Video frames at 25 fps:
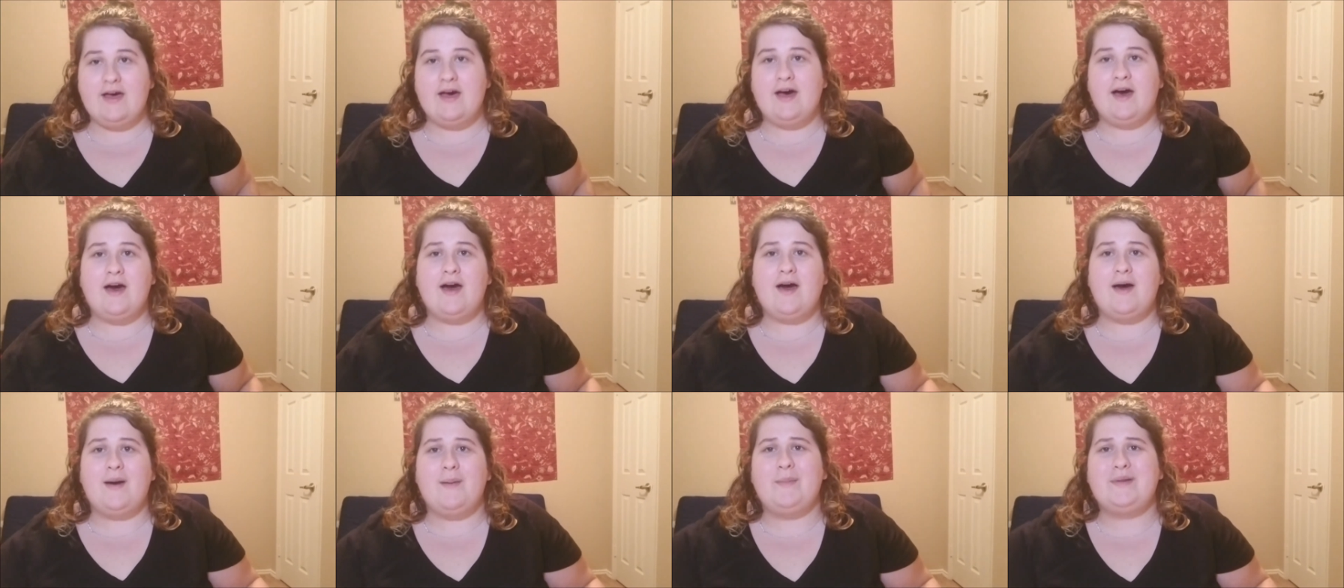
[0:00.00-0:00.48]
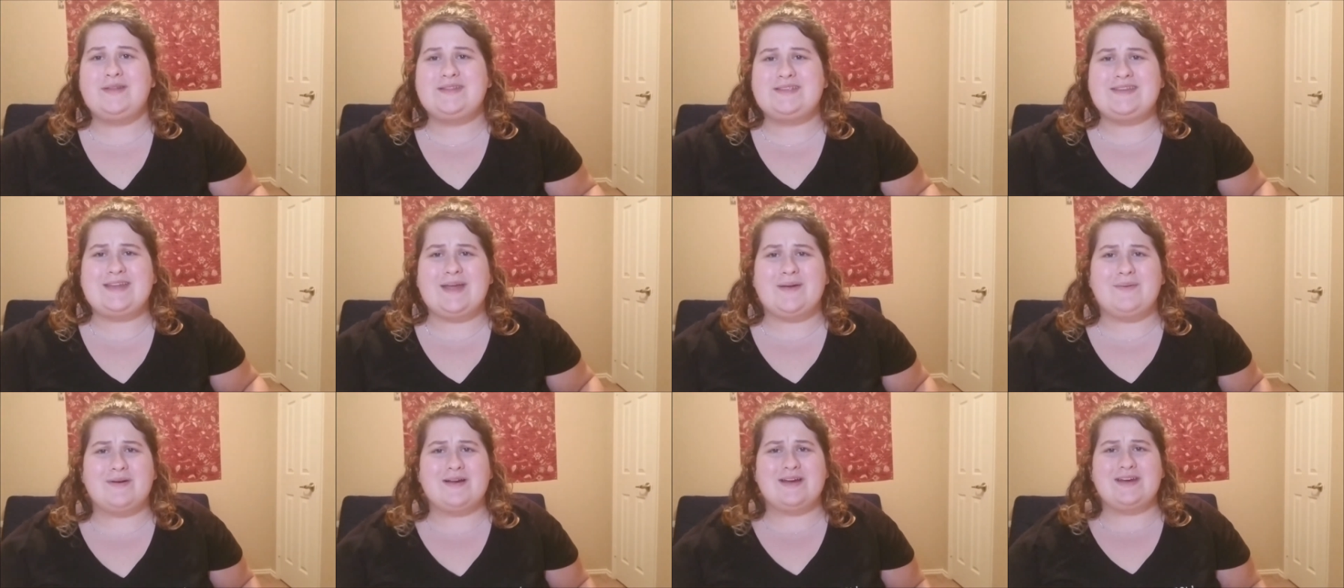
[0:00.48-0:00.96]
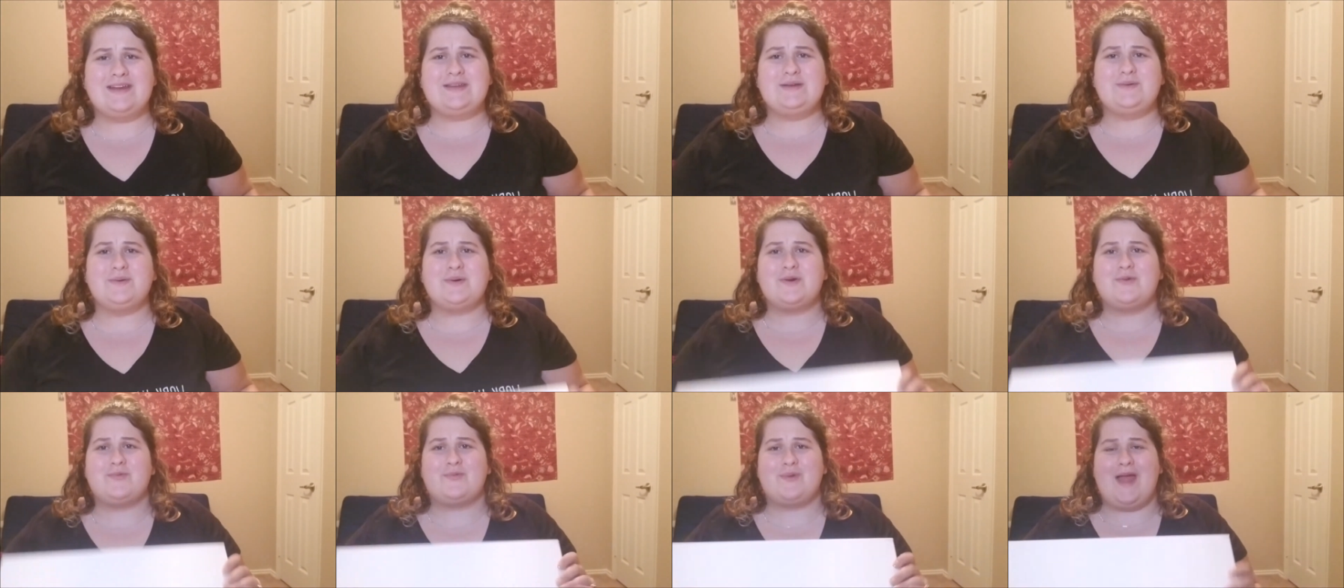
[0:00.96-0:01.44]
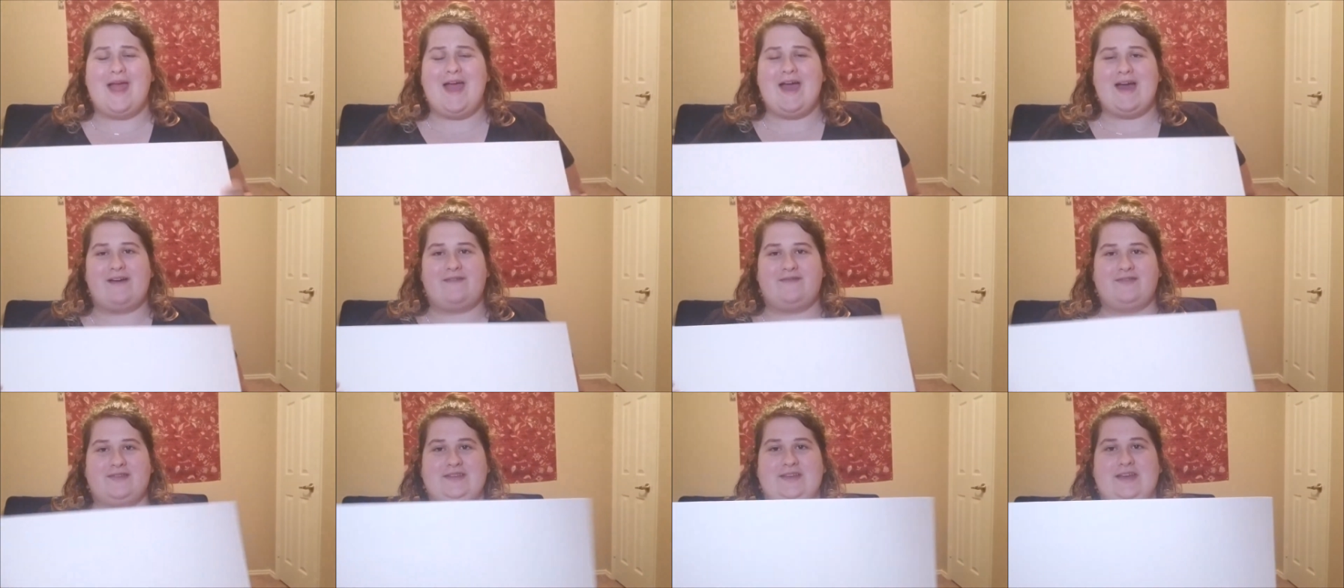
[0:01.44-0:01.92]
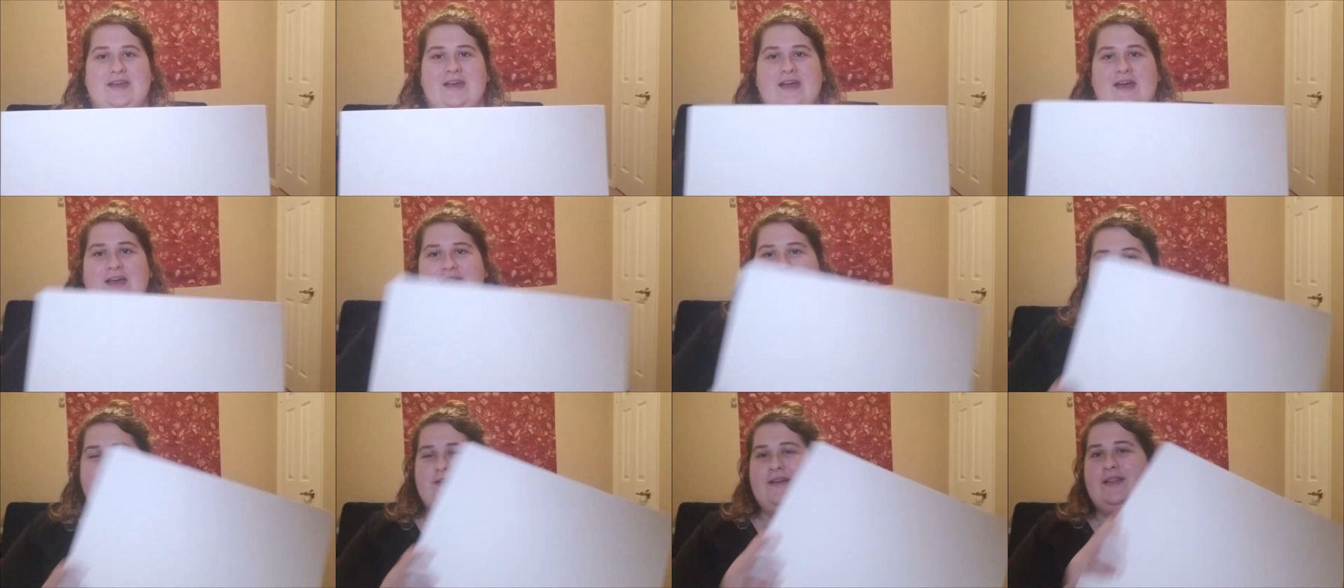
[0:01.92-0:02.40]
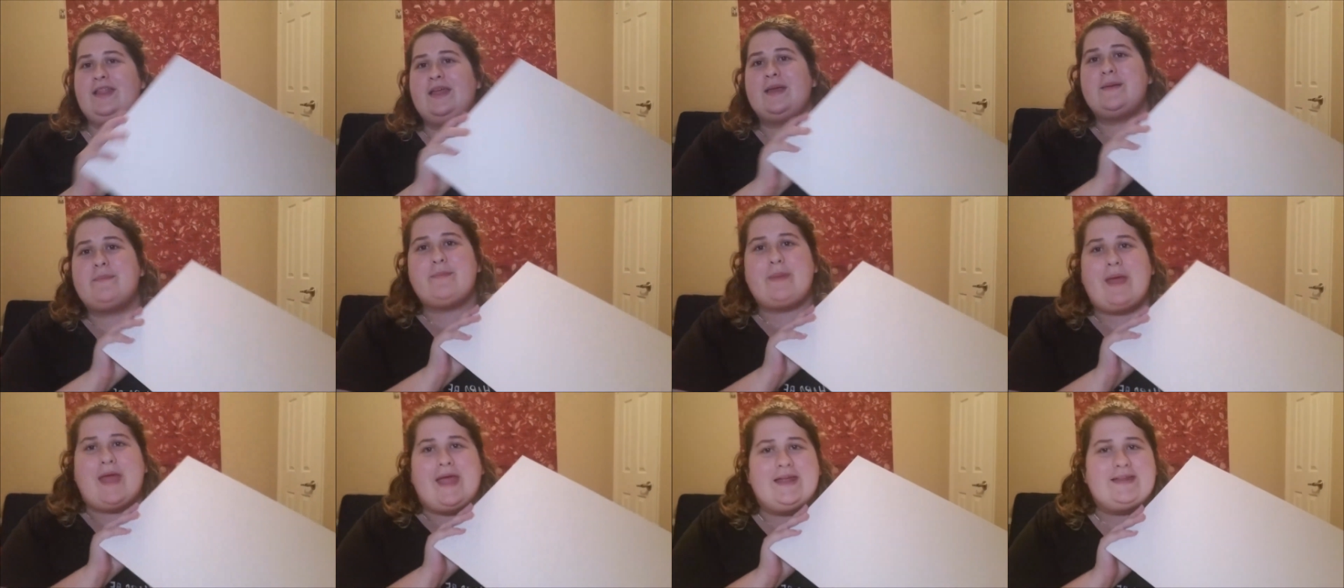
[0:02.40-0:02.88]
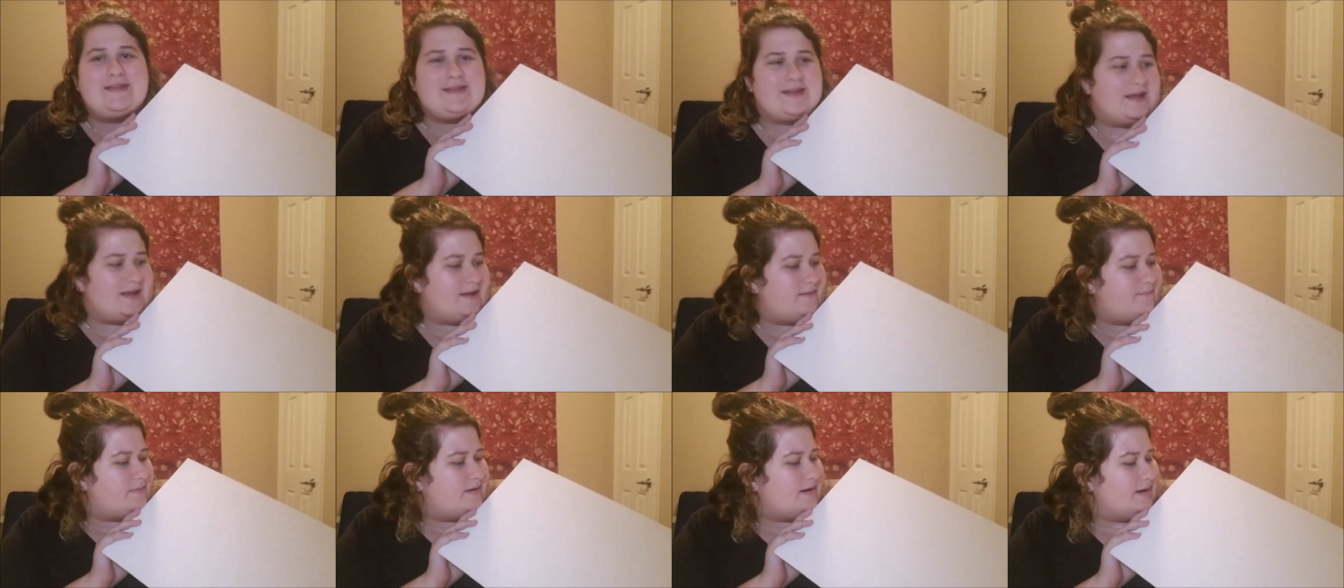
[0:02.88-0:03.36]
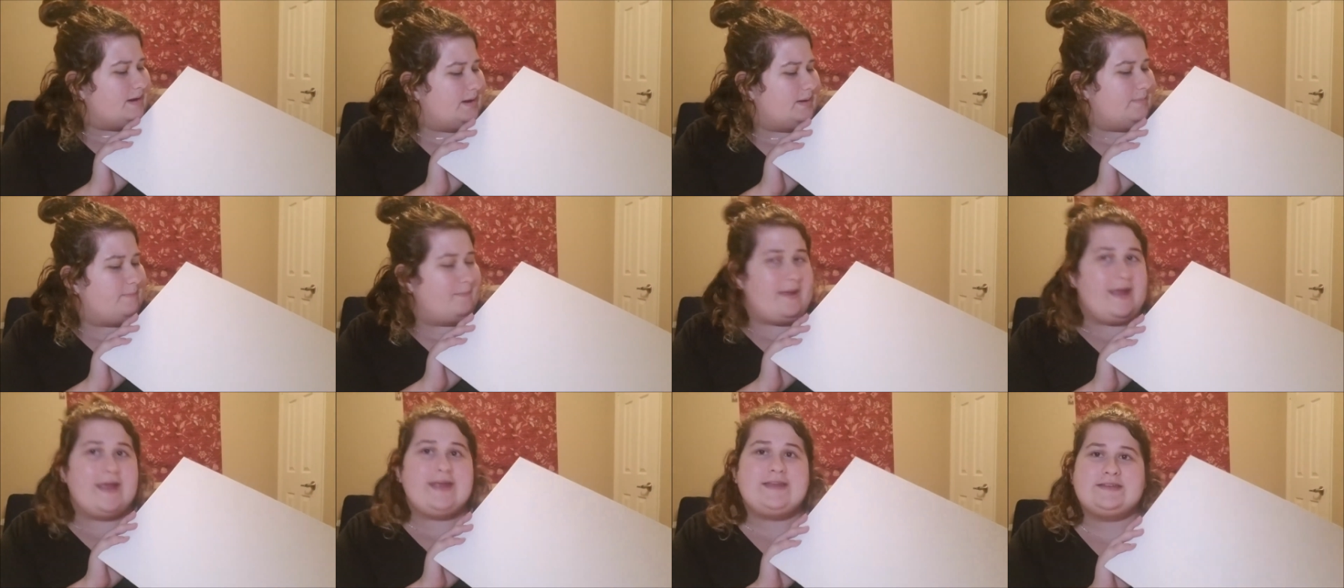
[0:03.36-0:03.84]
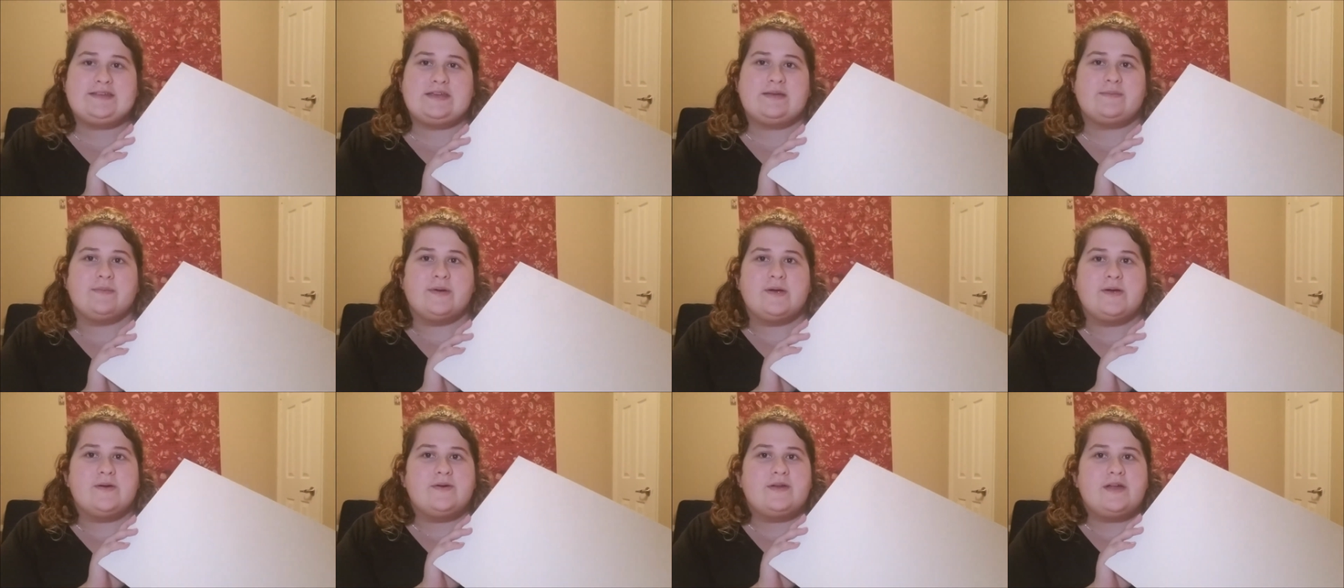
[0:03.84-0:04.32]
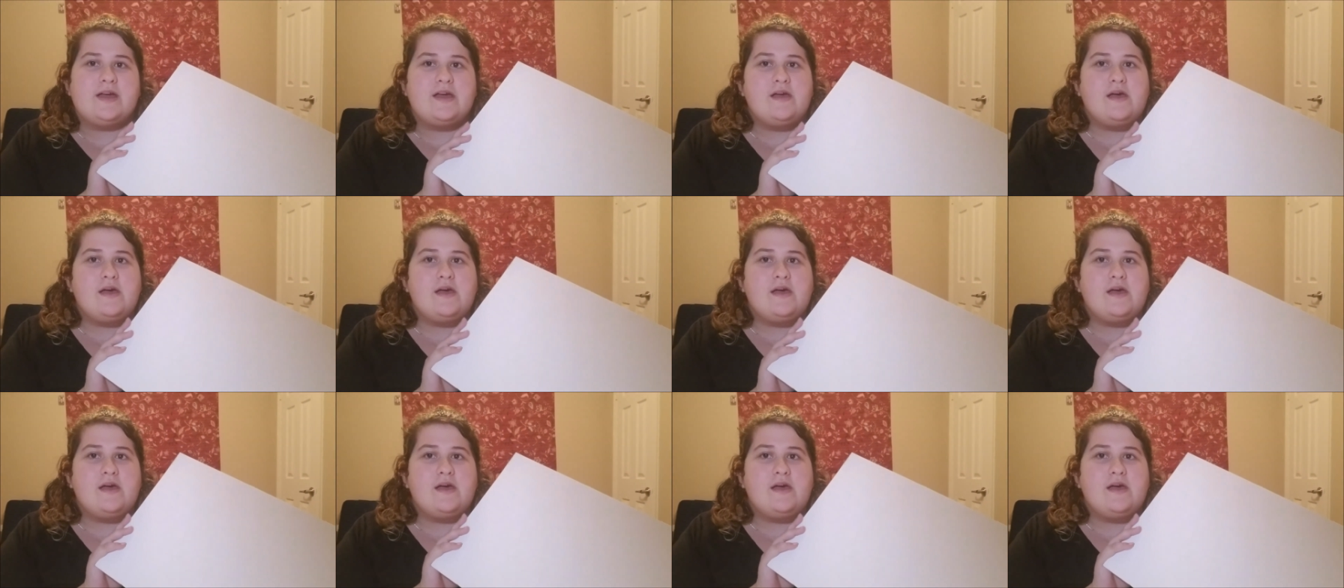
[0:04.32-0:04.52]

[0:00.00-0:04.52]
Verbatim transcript: um, but today we're going to do a craft feel like painting. I've been in a painting mood.